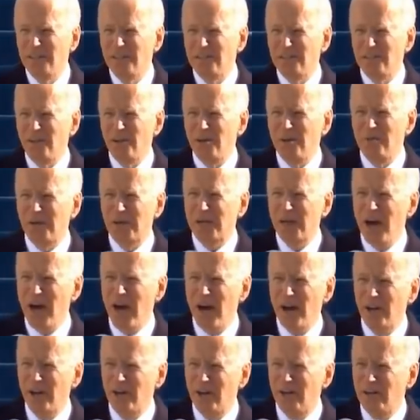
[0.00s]
Leader
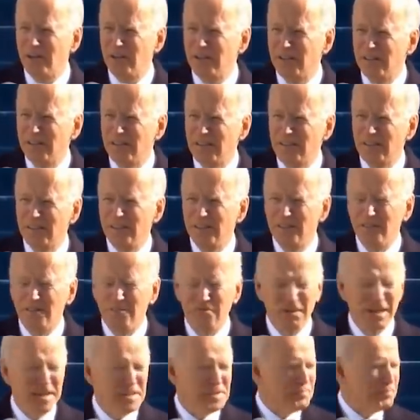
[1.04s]
McConnell,
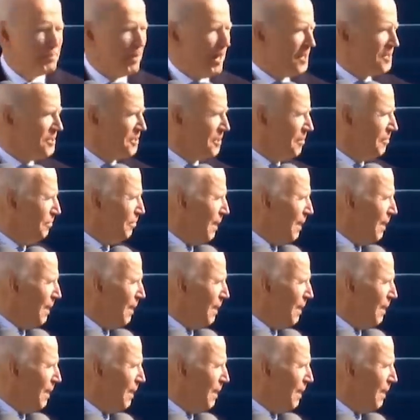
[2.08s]
Vice President